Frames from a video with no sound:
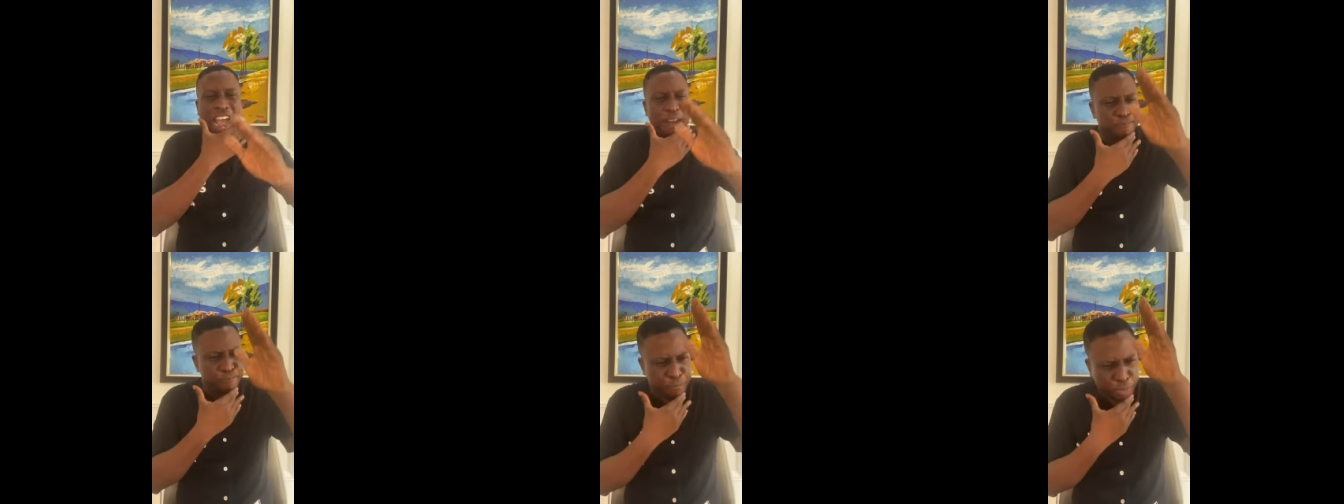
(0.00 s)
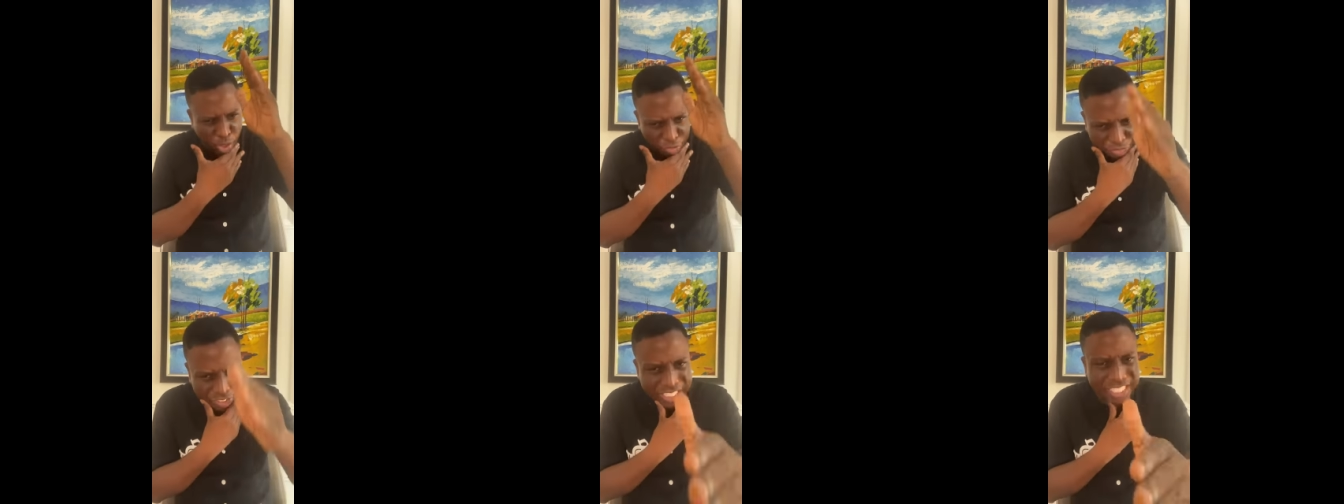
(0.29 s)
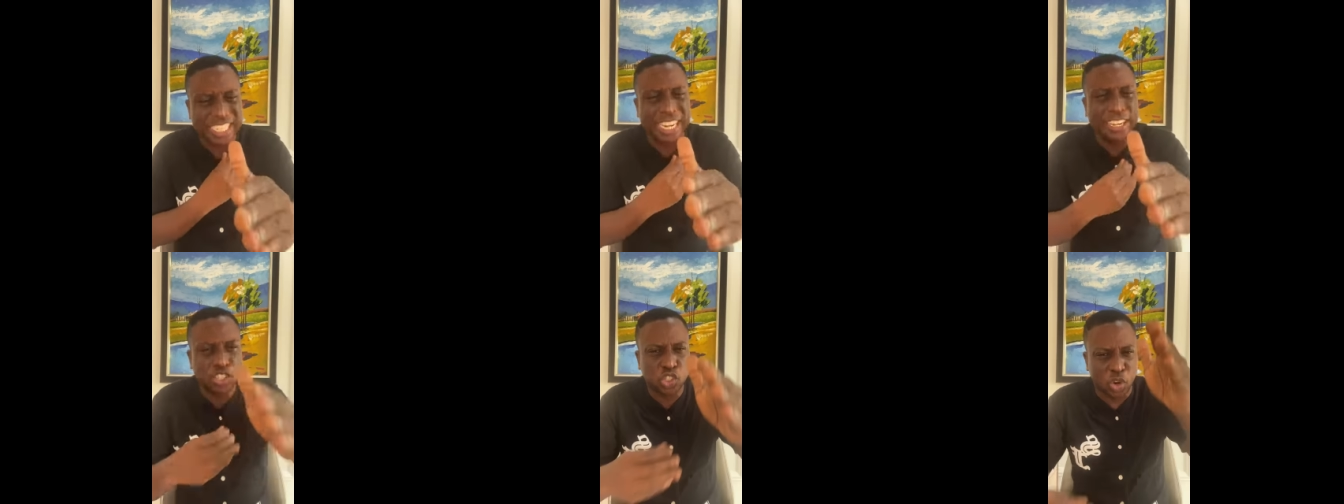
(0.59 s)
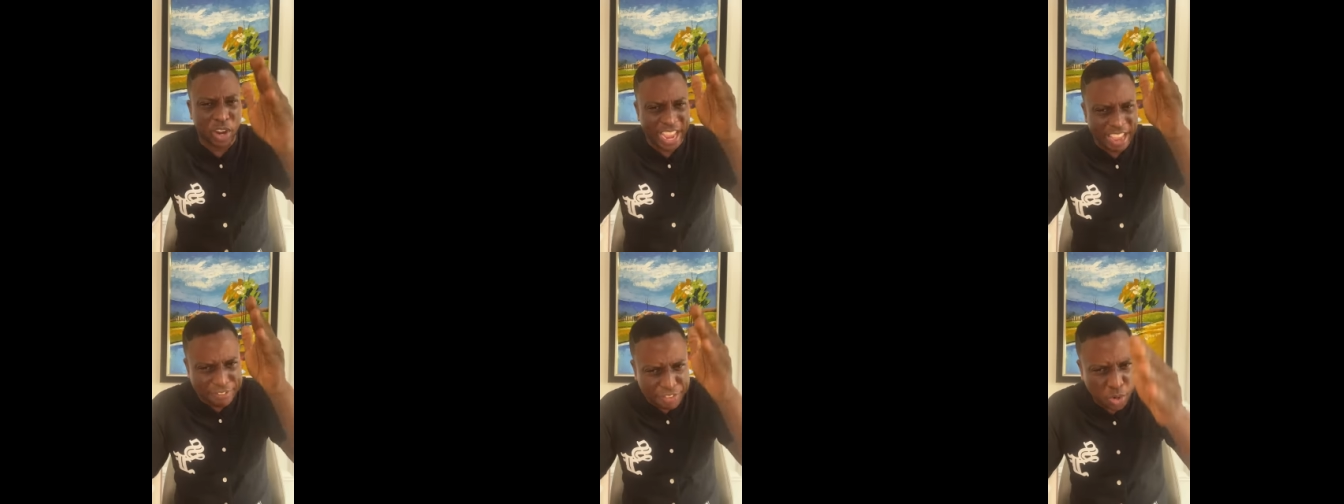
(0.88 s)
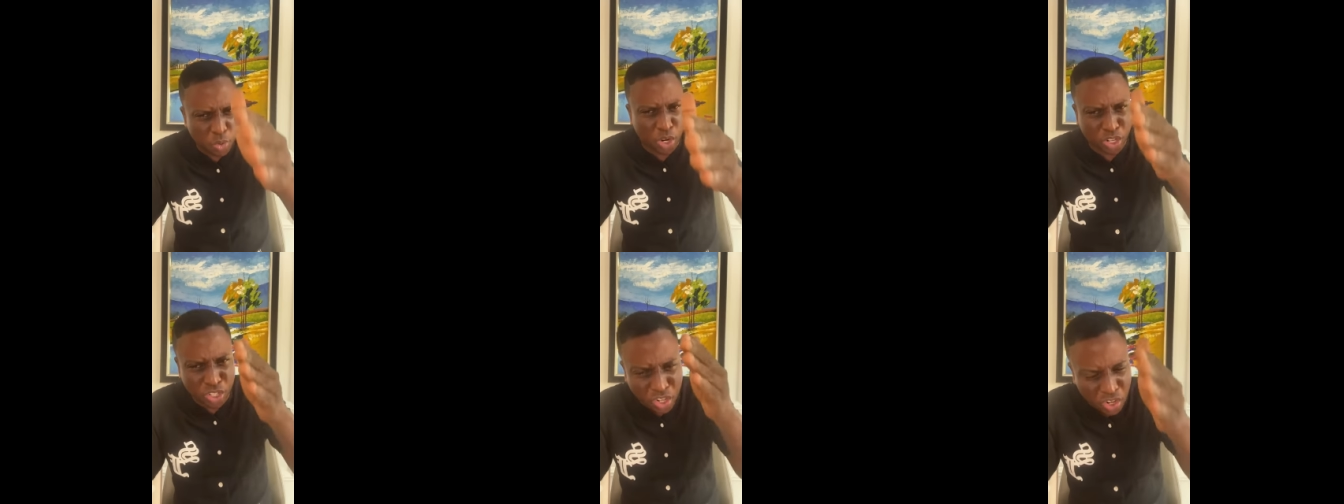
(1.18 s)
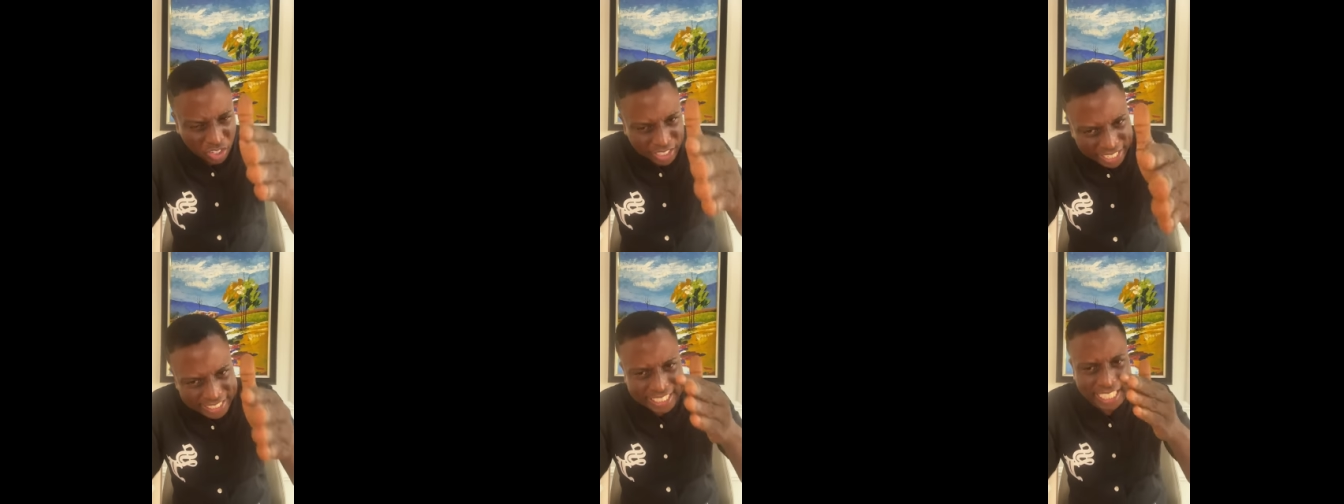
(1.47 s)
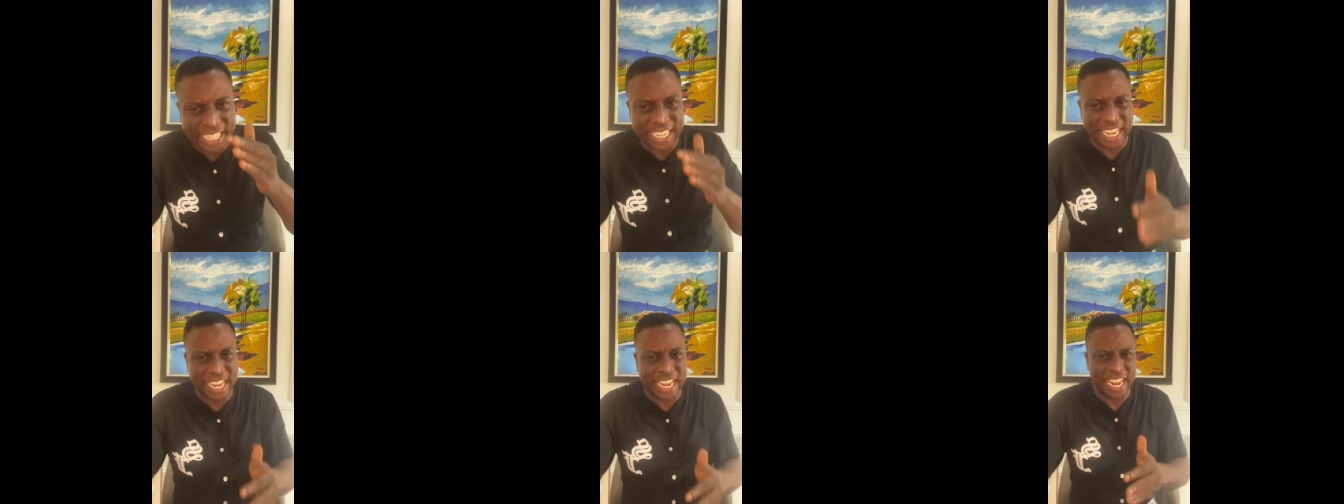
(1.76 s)
I'm prophesying to everyone
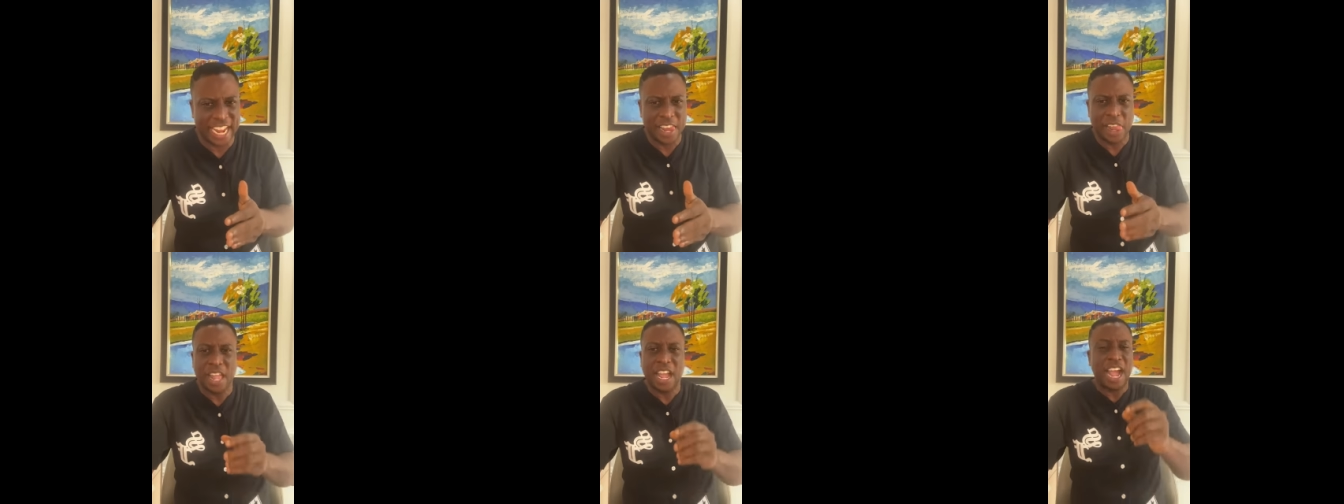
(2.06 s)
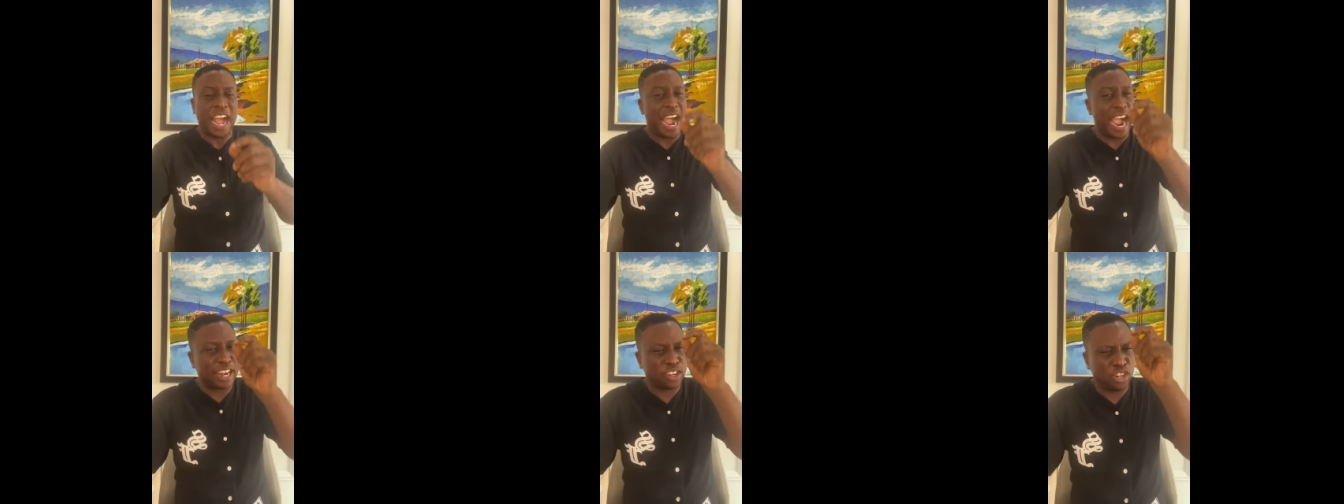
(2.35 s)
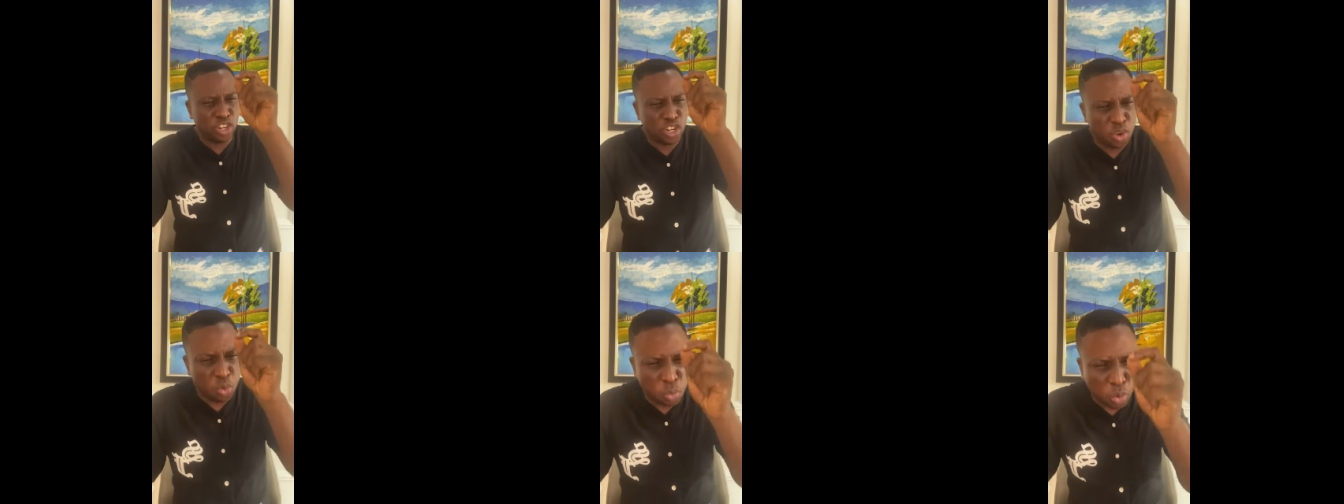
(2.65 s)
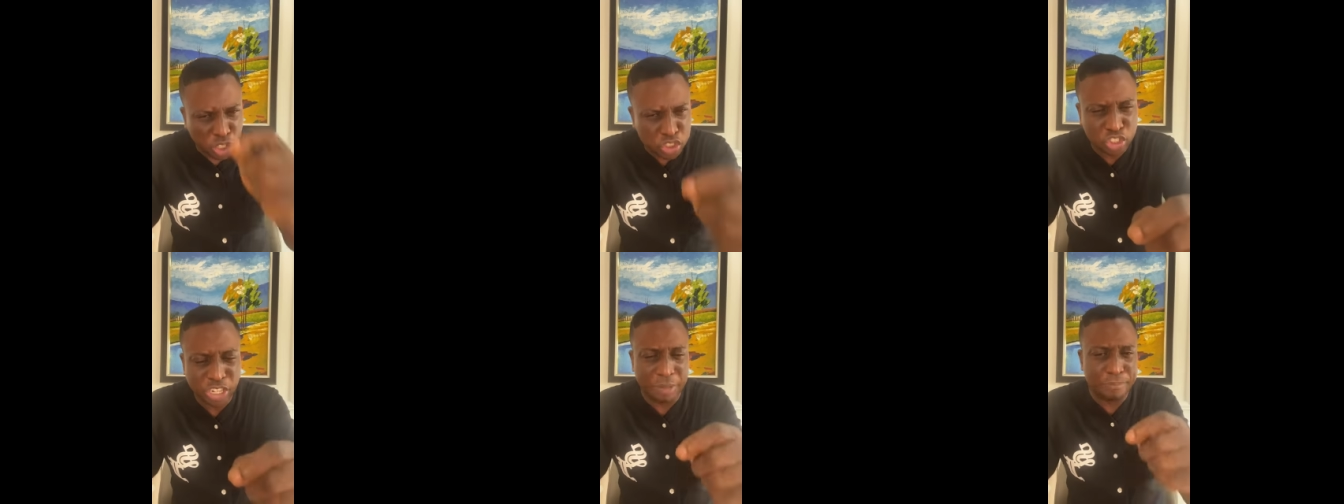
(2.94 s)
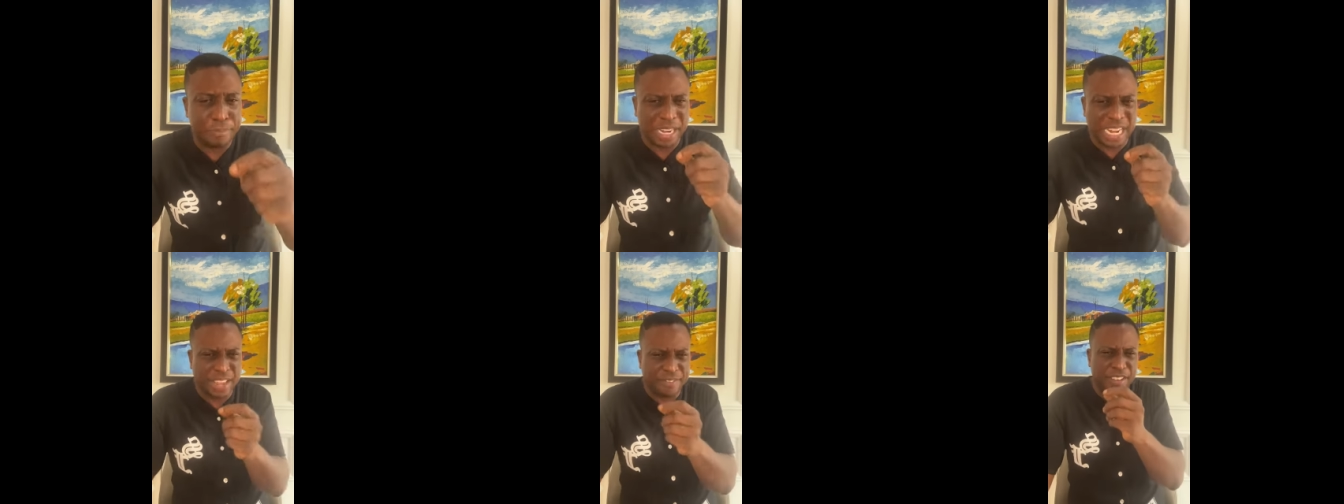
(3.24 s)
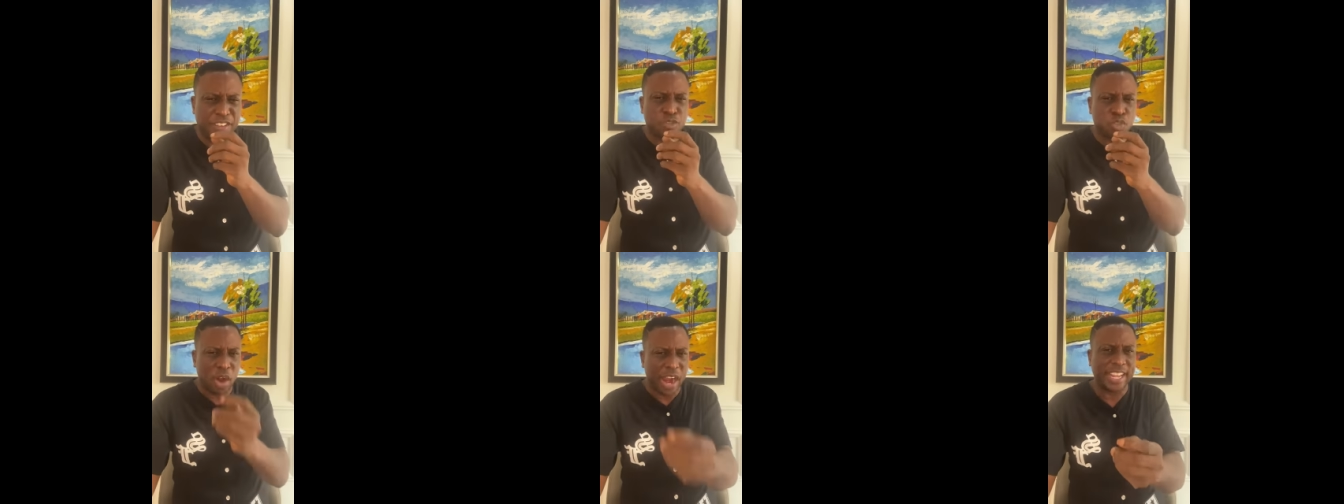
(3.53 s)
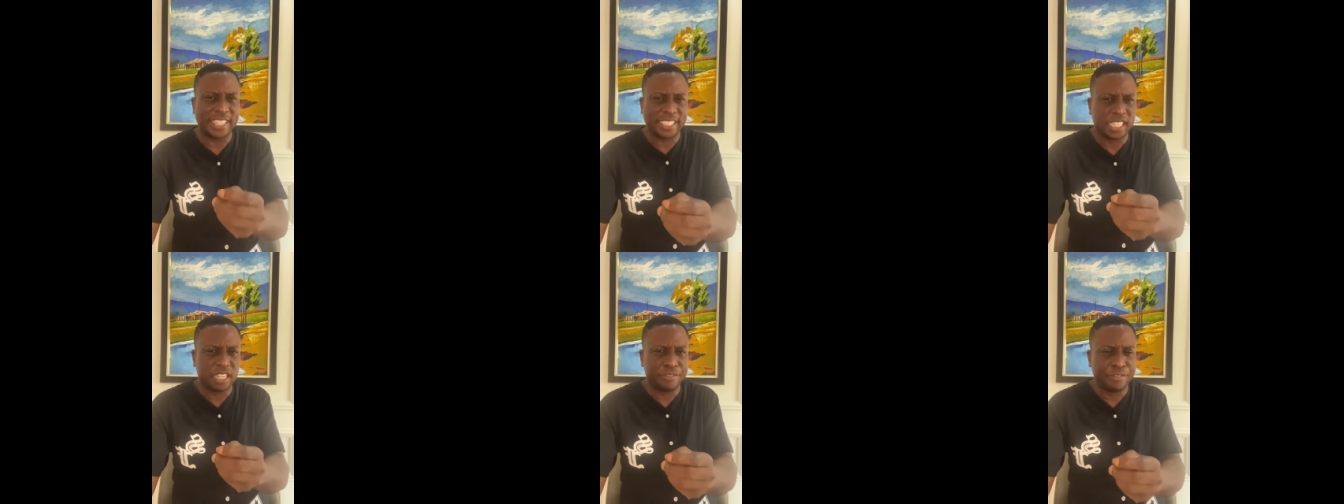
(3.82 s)
connected here. I don't know what you are believing
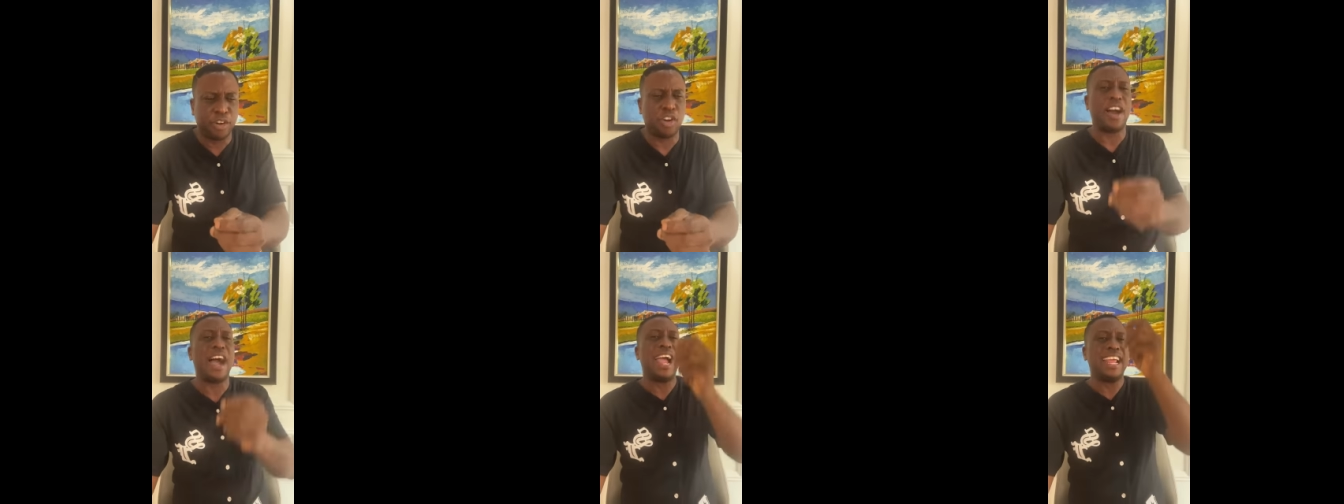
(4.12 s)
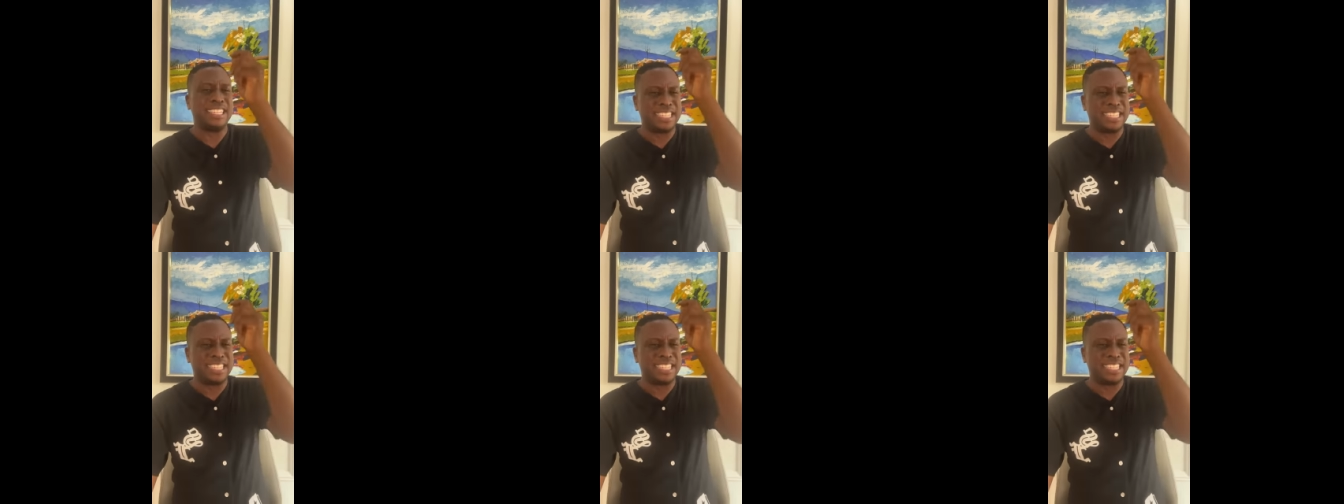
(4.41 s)
rising for.